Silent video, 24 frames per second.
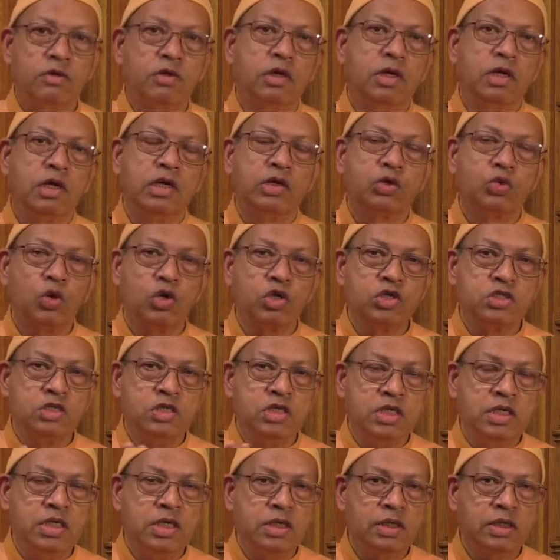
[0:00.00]
it was
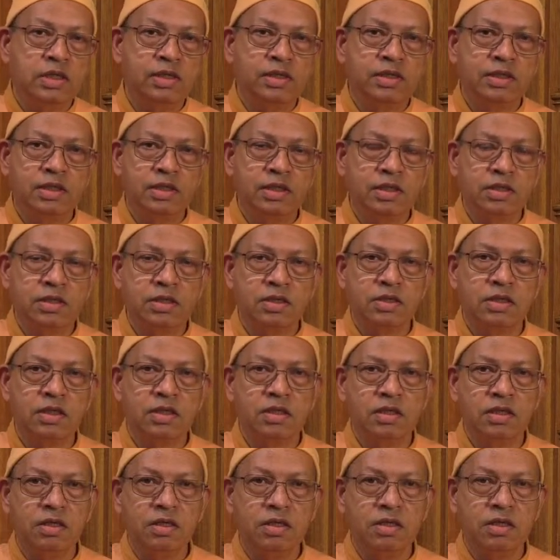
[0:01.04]
here that
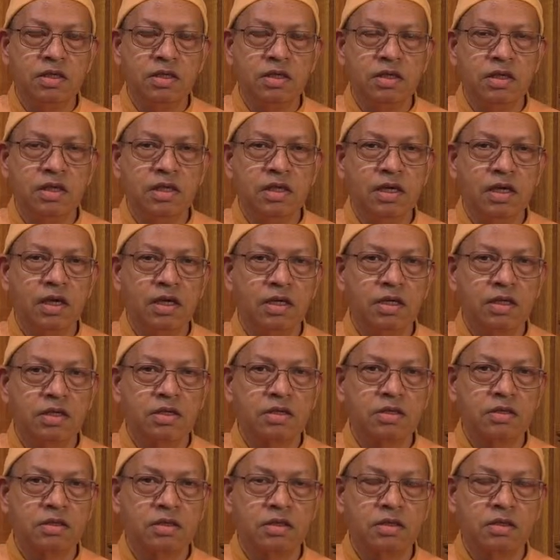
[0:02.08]
he
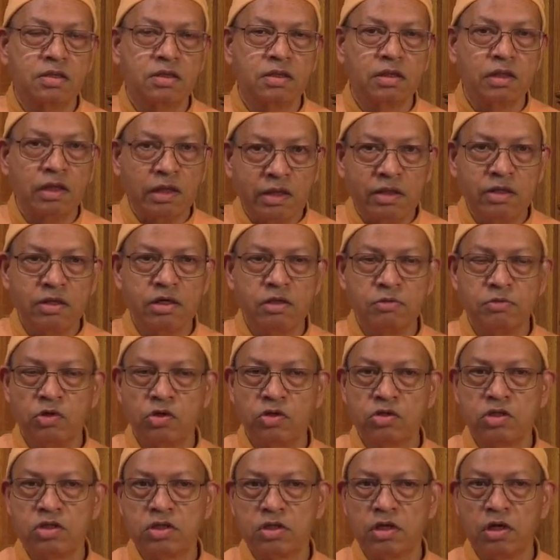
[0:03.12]
had heard
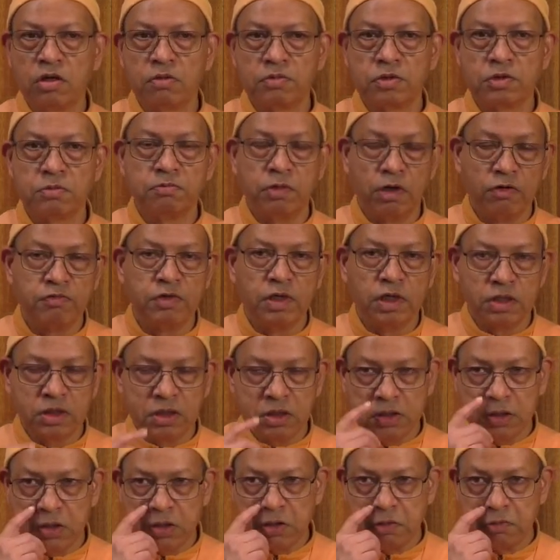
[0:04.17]
about Sri Ramakrishna, Bhavanath had
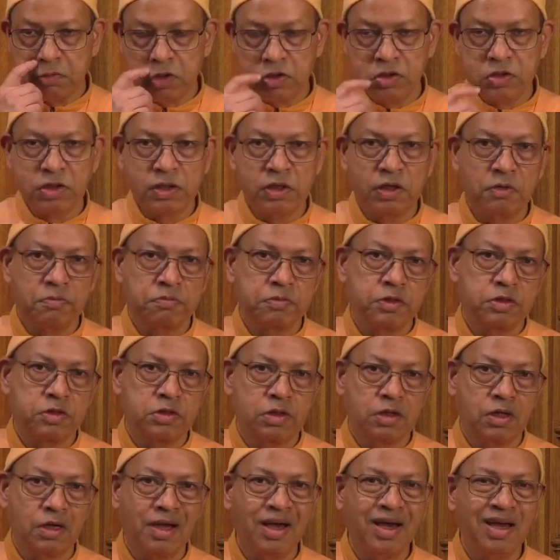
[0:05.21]
heard about Sri
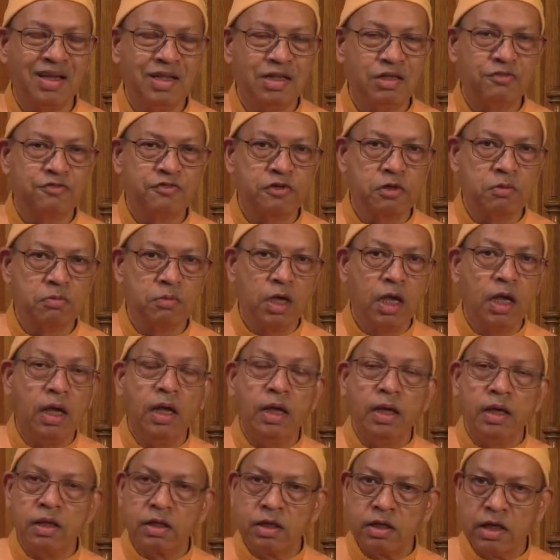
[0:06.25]
Ramakrishna, either from
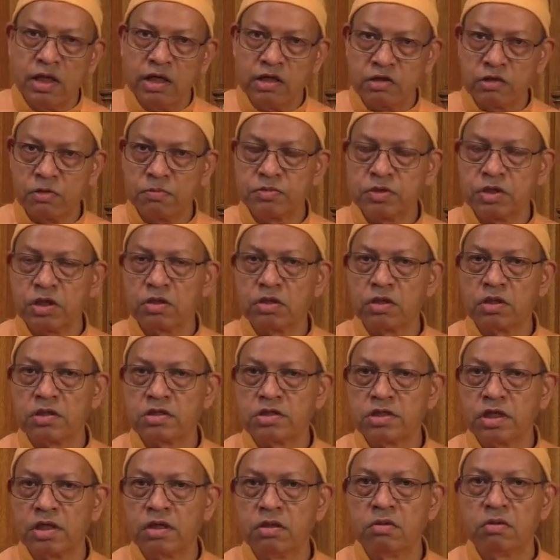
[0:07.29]
Keshav Chandra
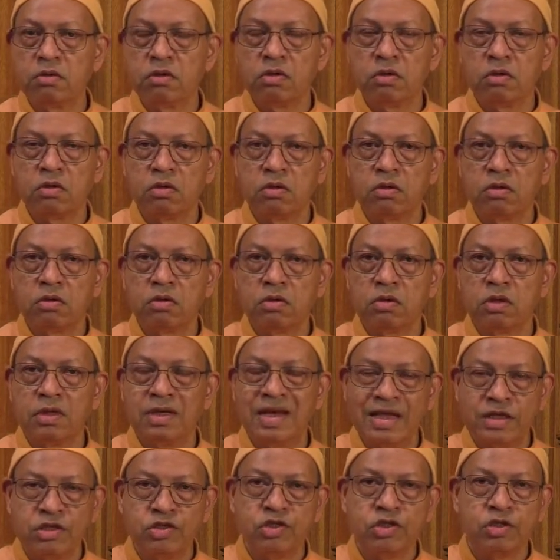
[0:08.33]
Sen
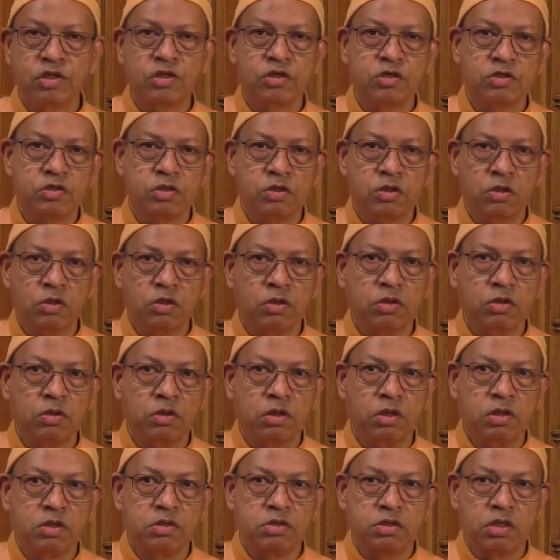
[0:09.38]
lectures or
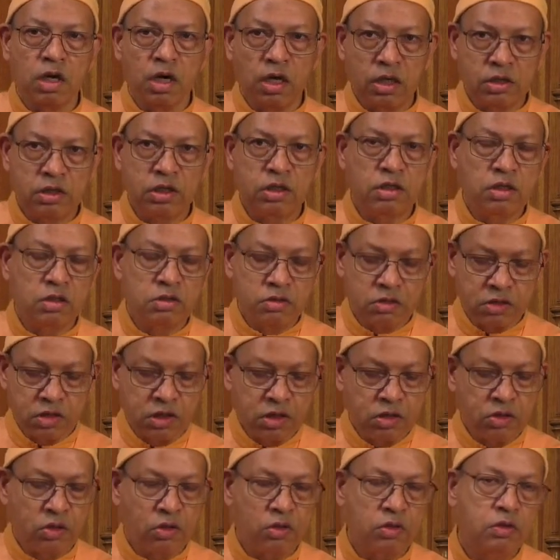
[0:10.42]
his articles
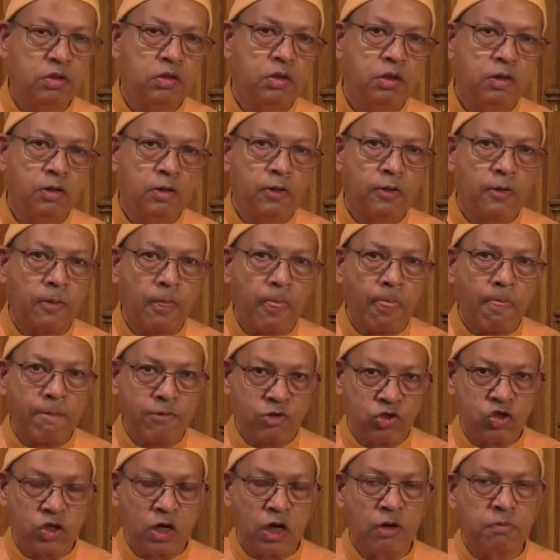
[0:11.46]
written on
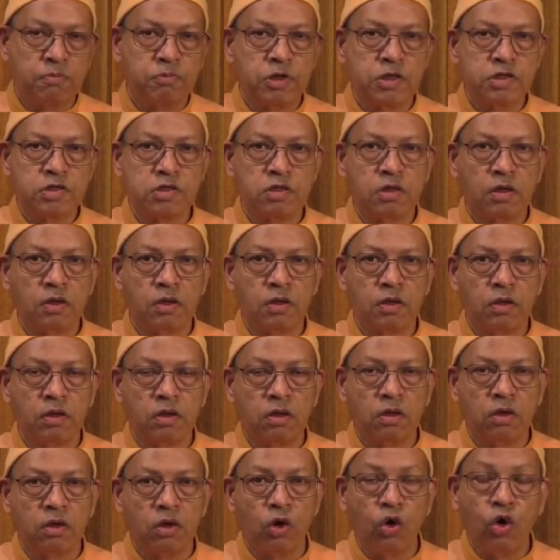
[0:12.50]
Sri Ramakrishna,
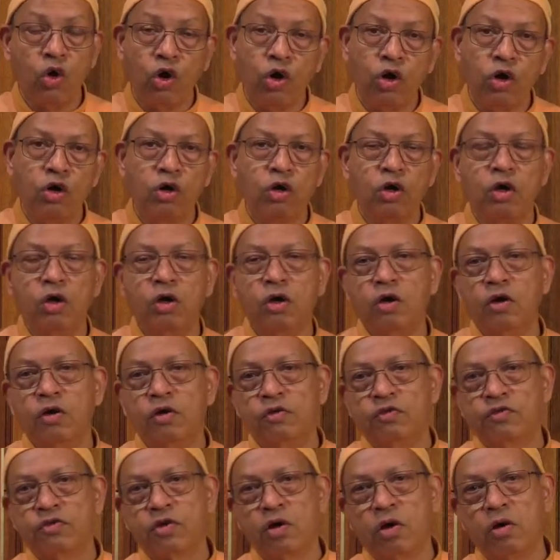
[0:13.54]
or
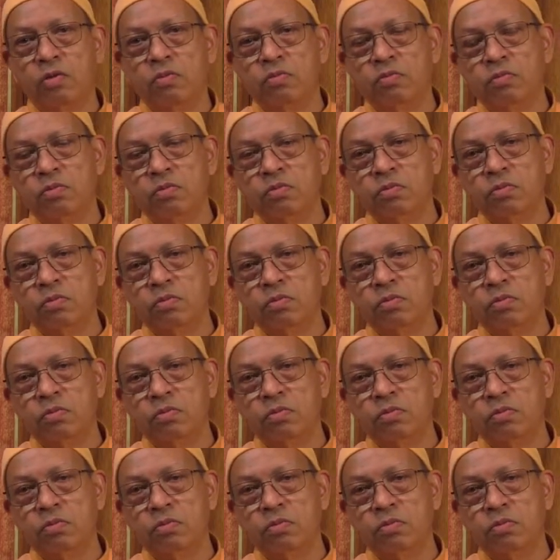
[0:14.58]
from